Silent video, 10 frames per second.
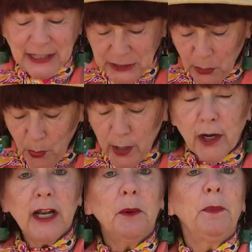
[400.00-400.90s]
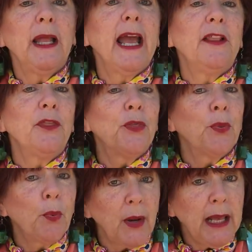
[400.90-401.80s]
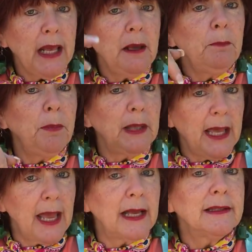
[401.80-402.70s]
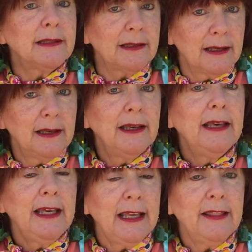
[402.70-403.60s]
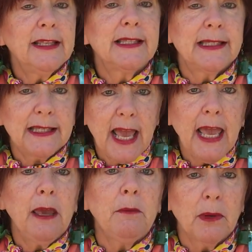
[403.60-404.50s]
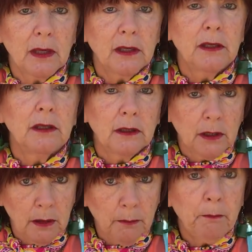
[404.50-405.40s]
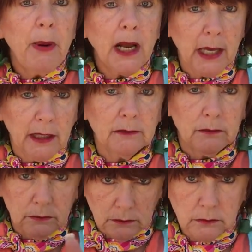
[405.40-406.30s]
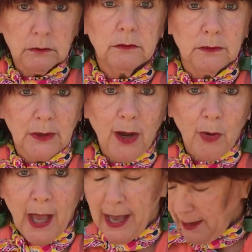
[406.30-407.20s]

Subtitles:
so we're going to plant 3 plants in this same bucket. Okay?